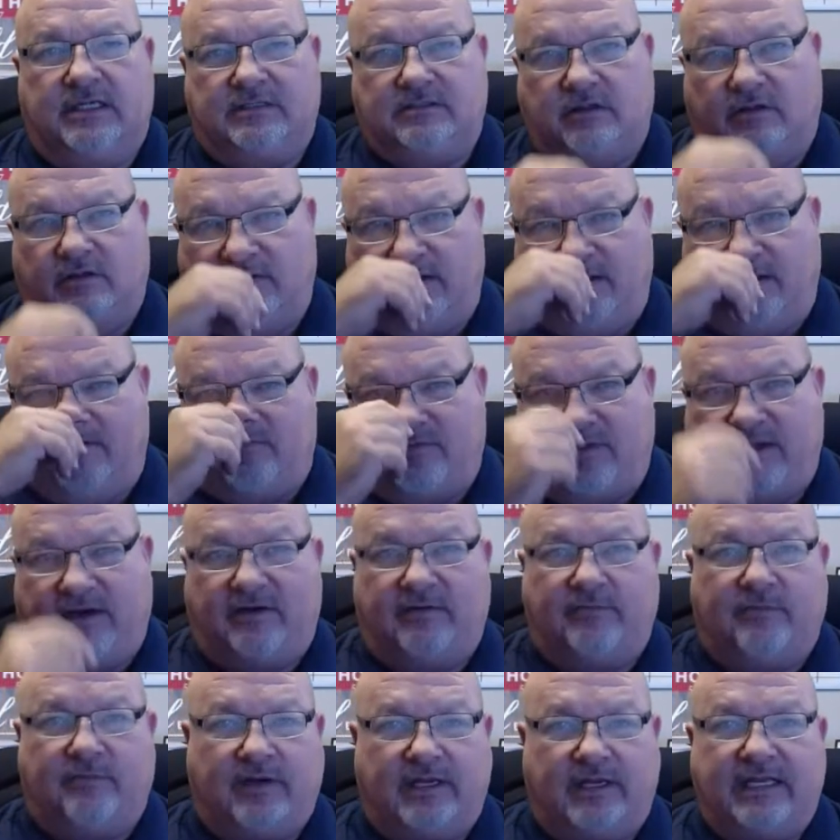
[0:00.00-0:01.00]
So if
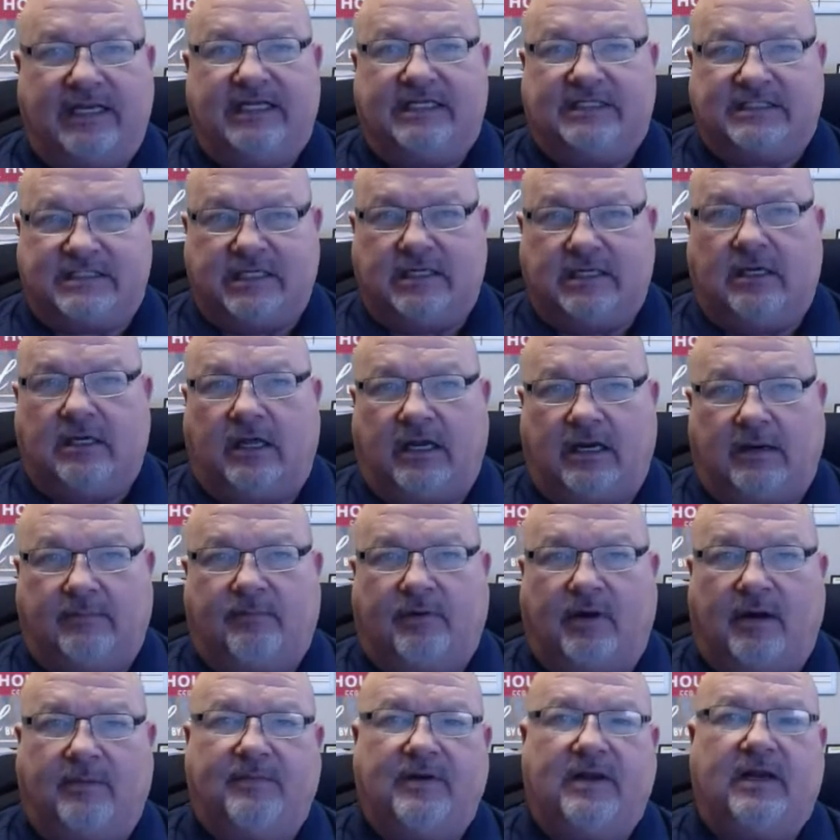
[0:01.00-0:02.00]
they're really listing a lot of
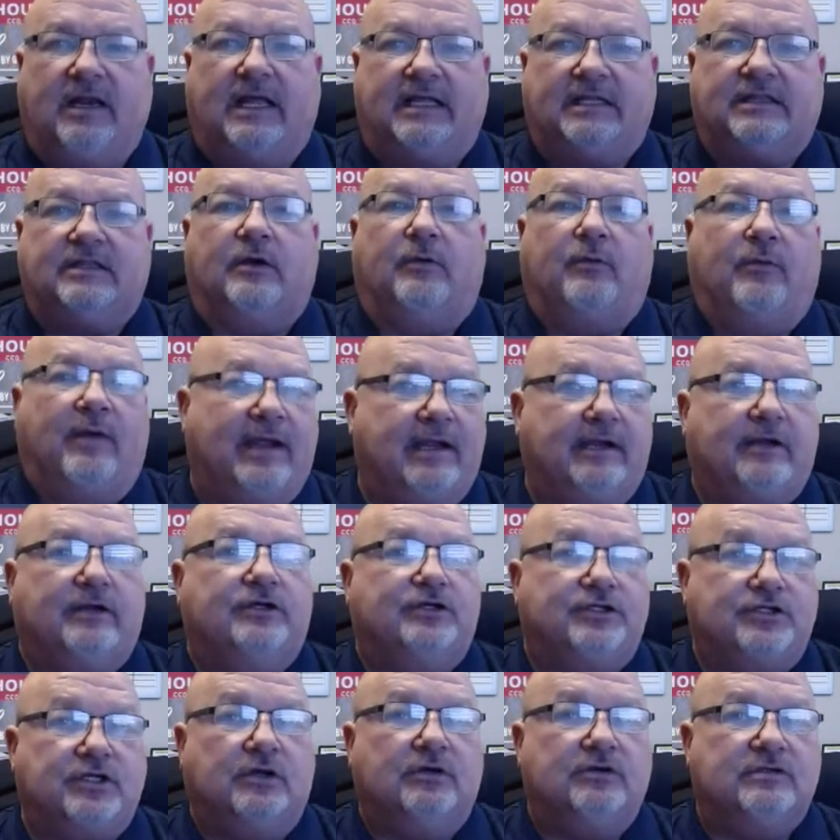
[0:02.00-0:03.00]
property, like the
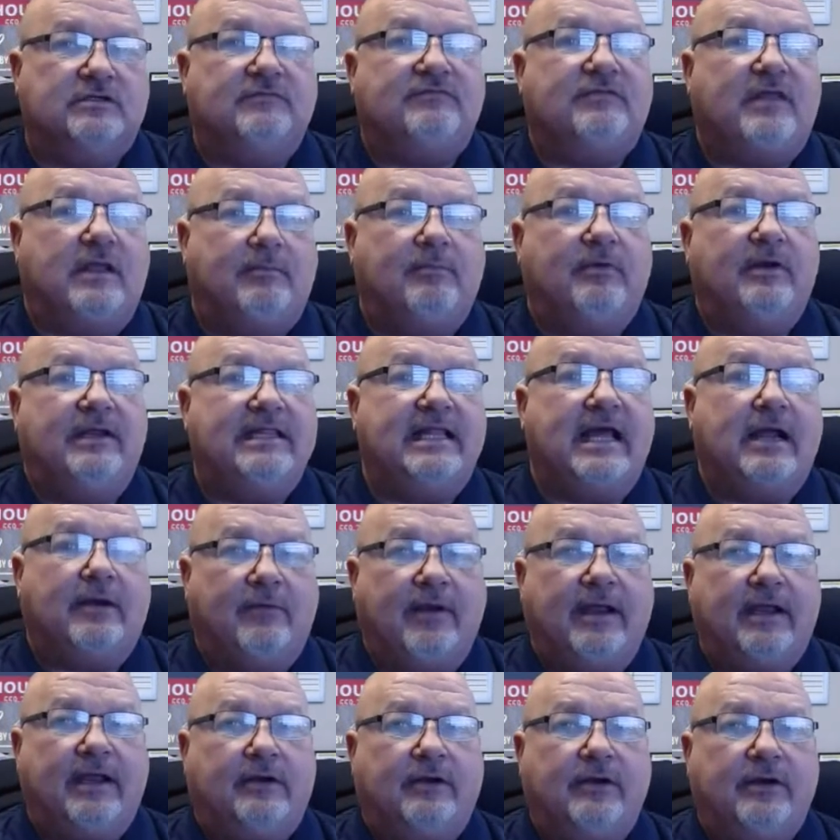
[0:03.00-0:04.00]
record shows, if they bring that
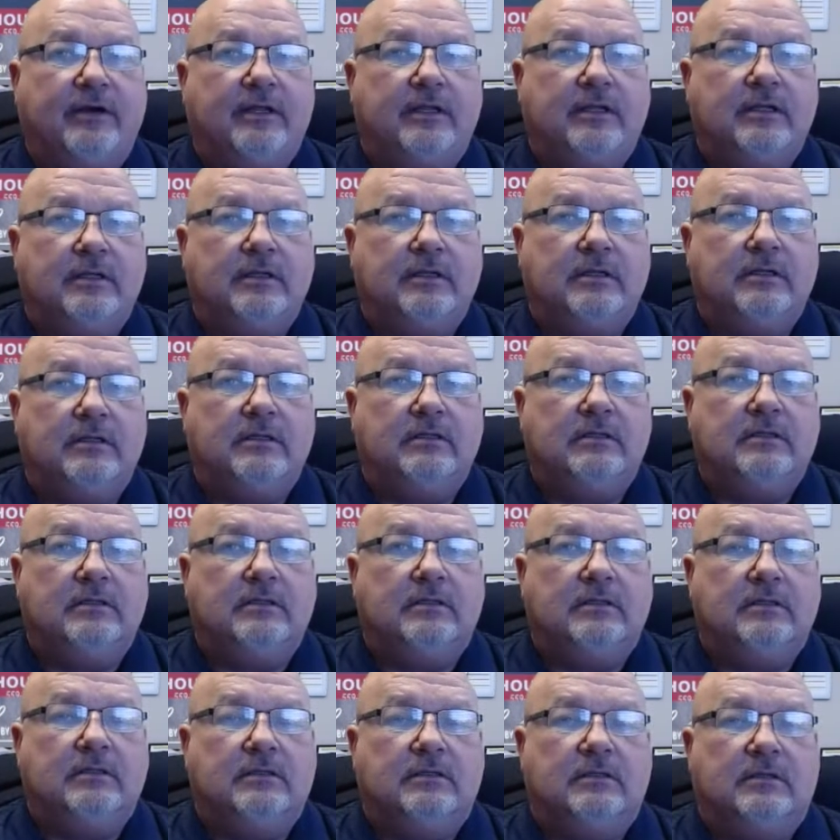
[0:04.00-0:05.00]
record,
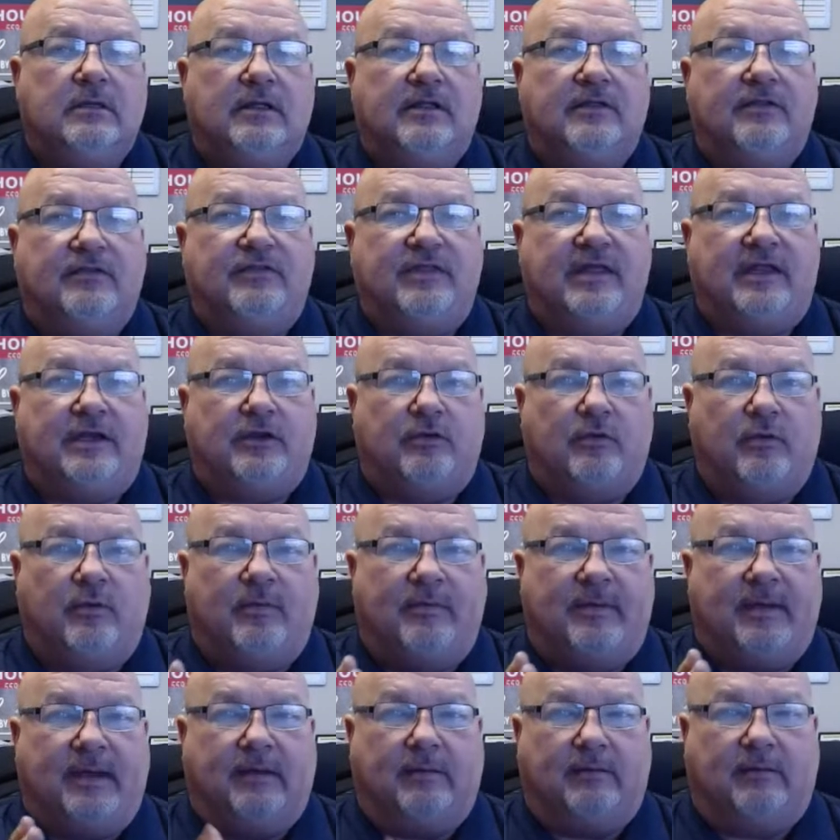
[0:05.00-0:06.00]
then you
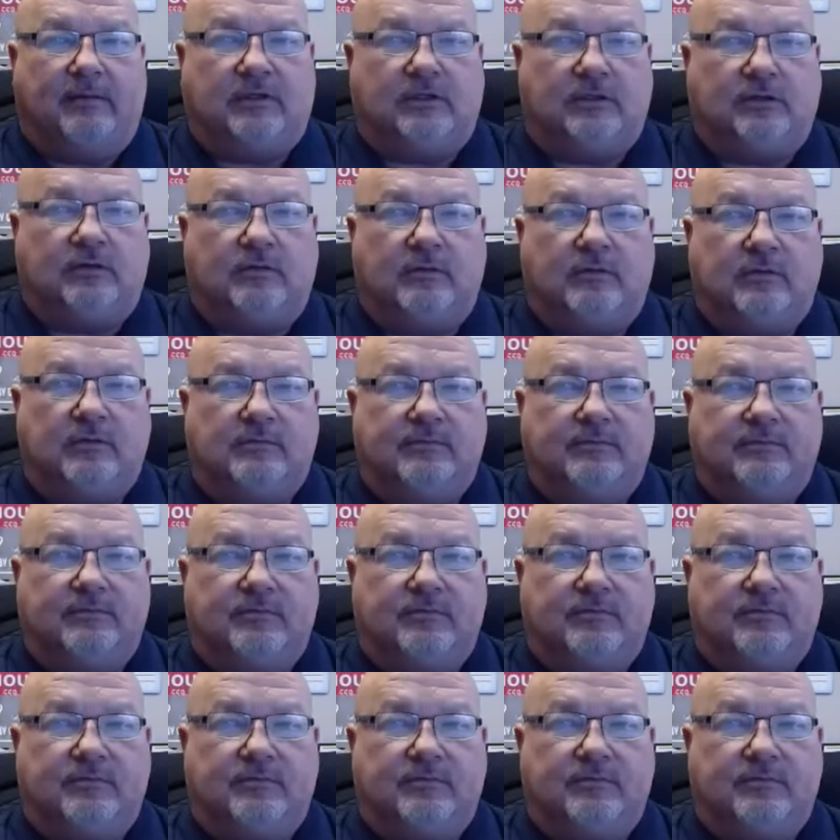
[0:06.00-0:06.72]
will be able to